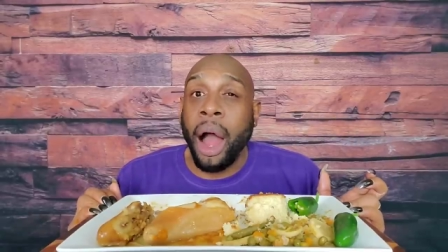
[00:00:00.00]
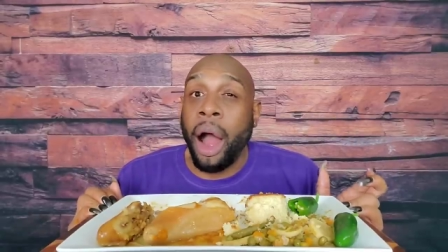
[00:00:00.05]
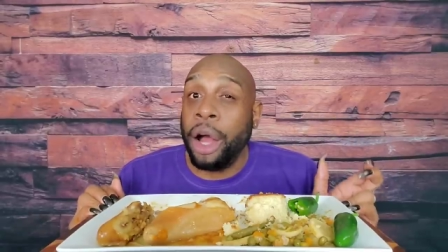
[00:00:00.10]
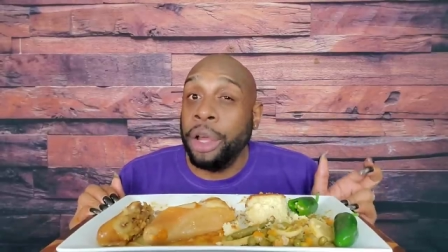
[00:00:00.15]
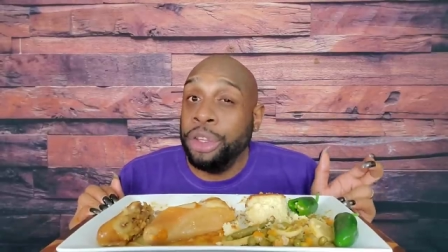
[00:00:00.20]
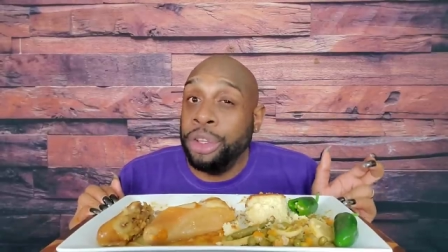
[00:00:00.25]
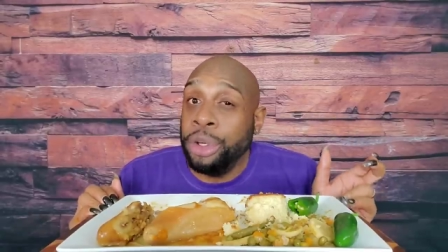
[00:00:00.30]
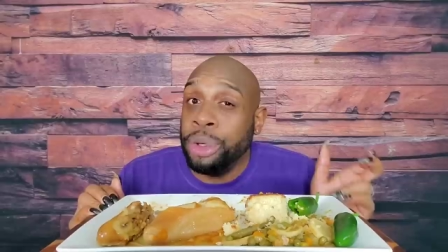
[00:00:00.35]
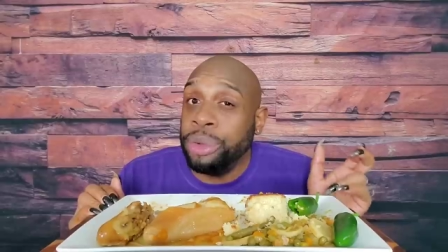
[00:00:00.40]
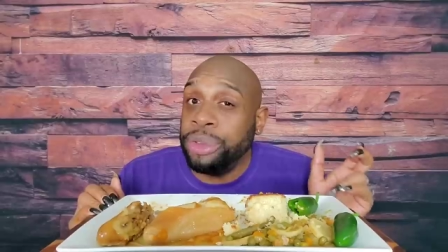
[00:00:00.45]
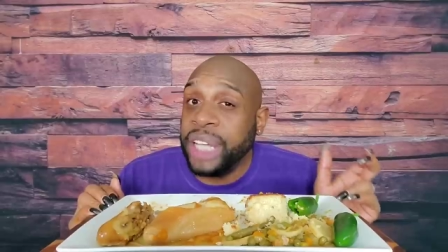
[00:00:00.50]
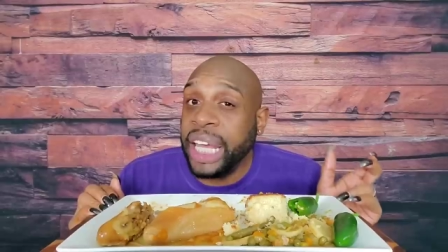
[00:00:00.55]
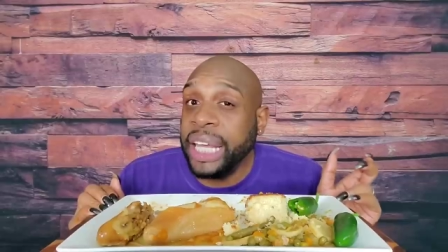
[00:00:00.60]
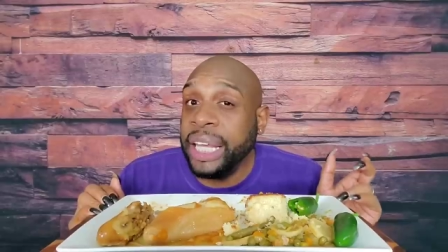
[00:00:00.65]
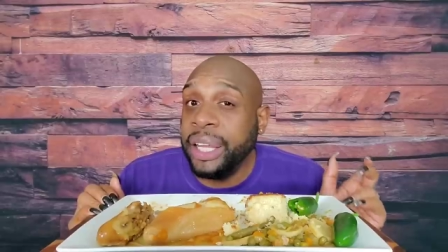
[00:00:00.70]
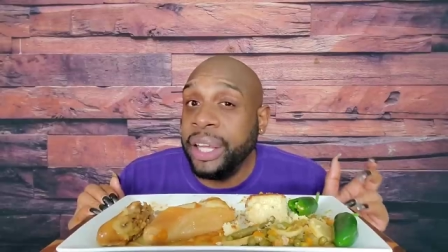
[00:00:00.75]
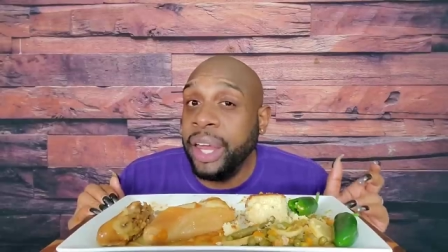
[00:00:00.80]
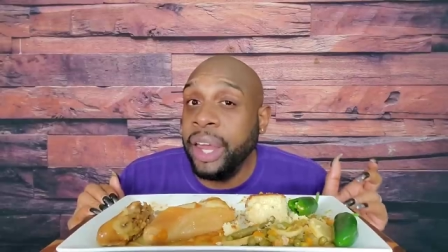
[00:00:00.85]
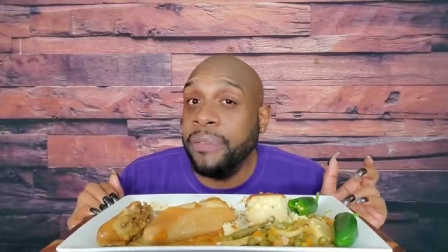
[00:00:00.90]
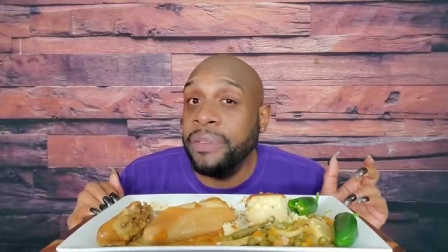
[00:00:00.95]
Are you
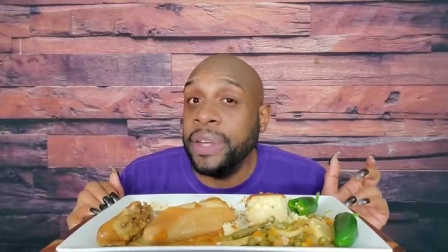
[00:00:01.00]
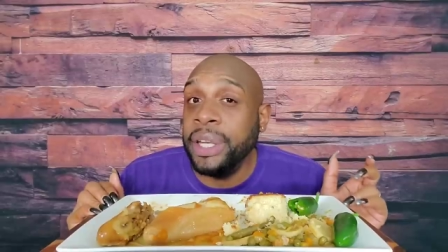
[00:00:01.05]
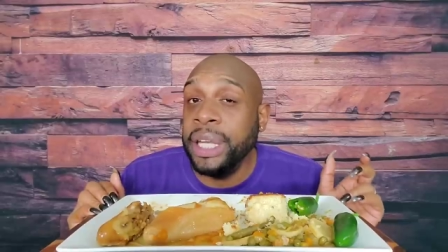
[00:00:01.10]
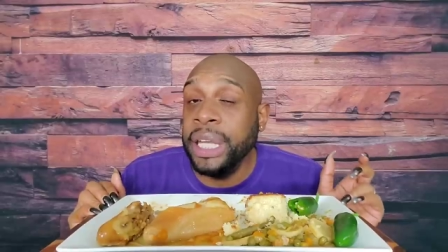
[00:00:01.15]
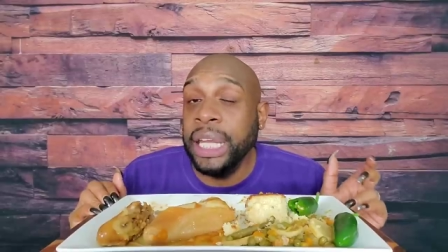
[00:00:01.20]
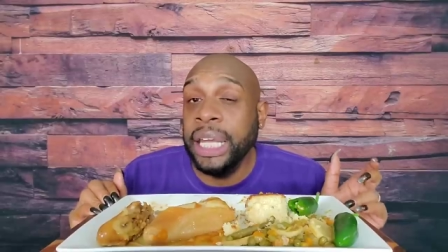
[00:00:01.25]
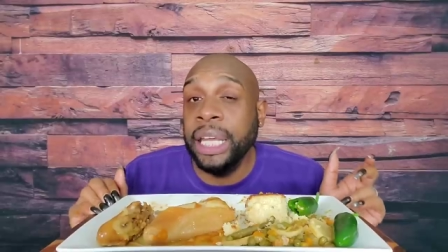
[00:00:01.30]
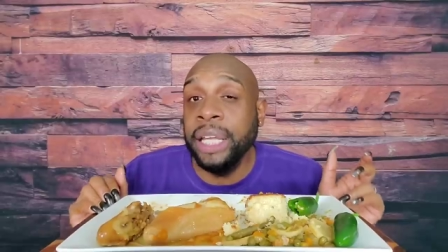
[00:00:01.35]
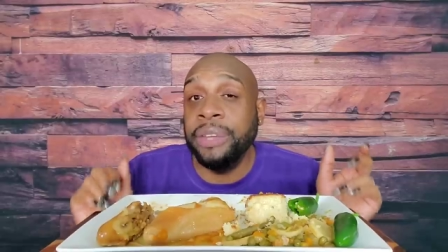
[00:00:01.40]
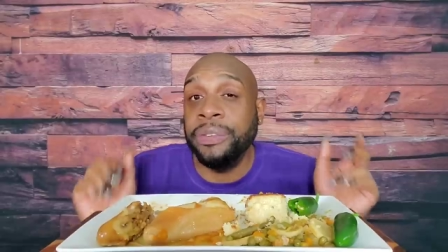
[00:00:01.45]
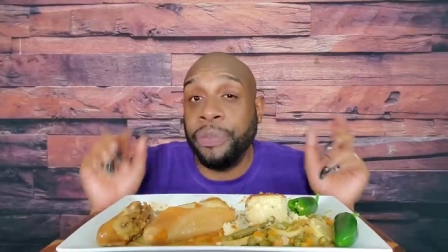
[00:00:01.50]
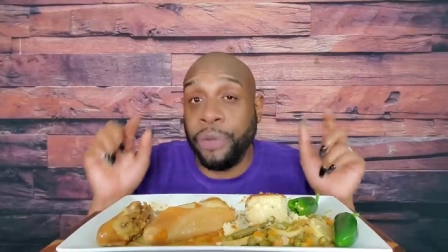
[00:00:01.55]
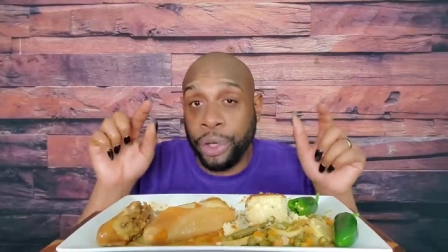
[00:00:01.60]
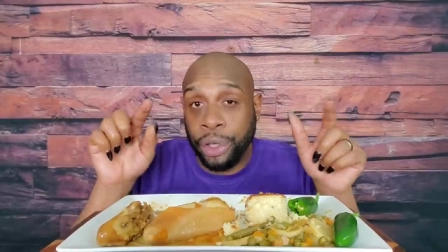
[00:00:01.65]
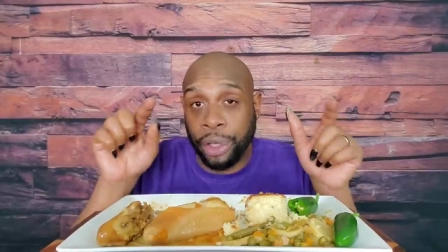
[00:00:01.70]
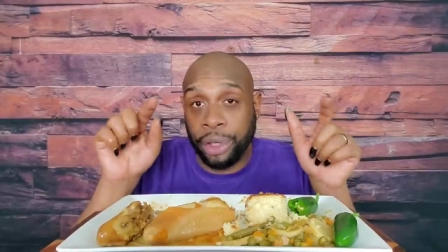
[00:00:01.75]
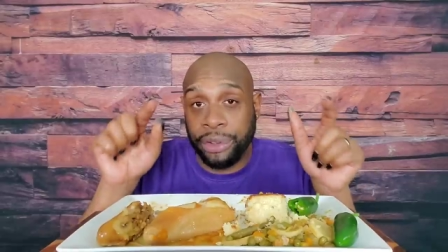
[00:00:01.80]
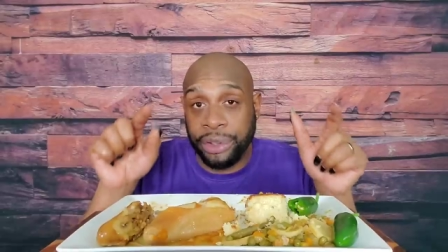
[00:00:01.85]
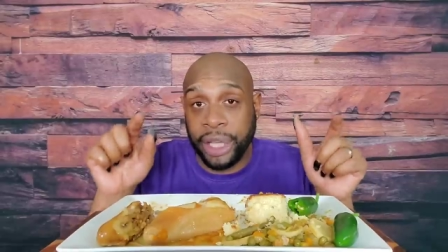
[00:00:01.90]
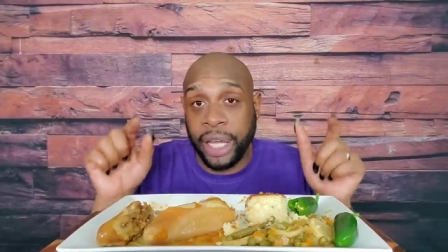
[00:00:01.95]
taking care of the needs for
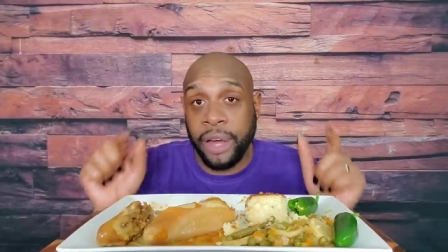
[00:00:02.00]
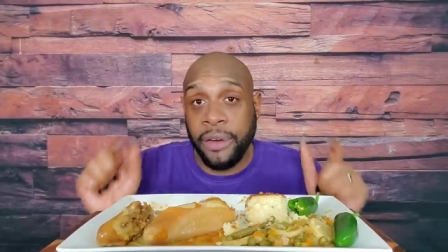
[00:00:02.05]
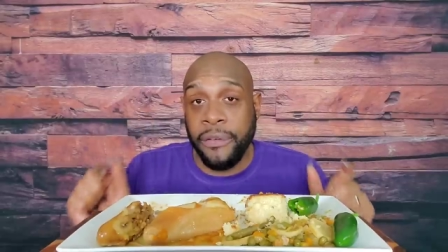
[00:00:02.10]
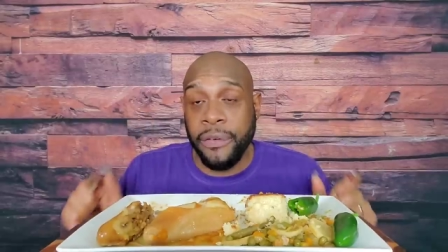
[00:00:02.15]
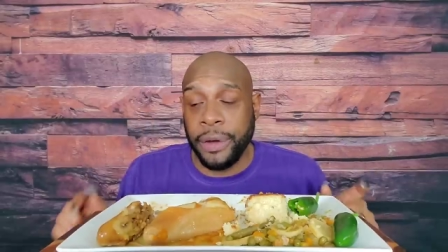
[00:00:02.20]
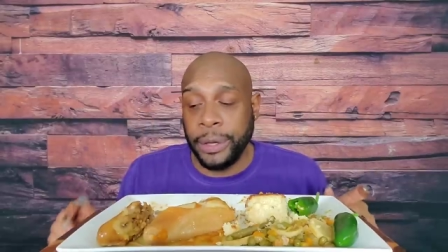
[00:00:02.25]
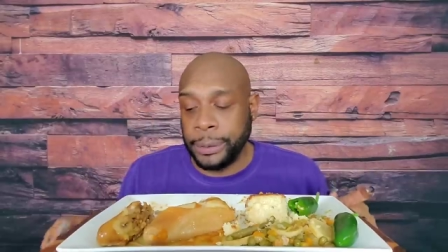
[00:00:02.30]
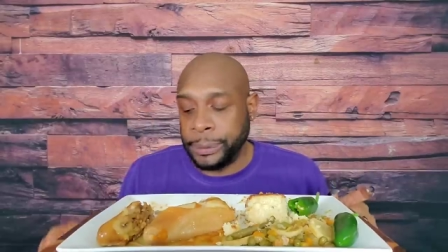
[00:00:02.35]
yourself?